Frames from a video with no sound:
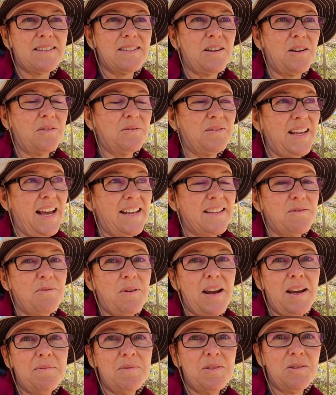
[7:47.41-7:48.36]
So that's
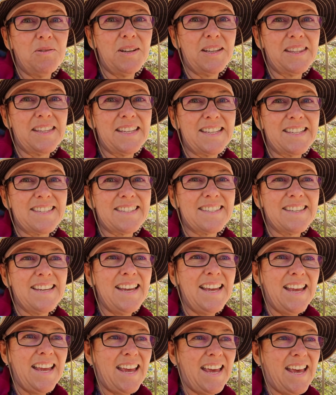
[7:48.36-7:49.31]
why I'm doing this,
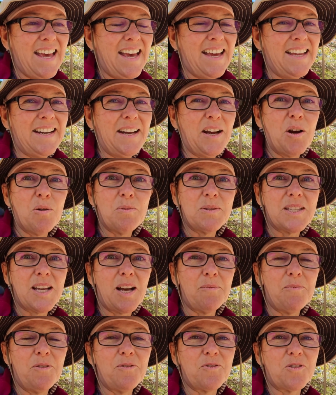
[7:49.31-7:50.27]
and I hope it's
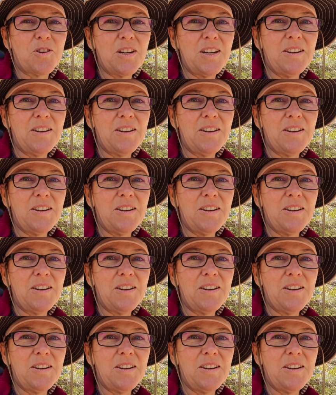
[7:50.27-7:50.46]
helpful for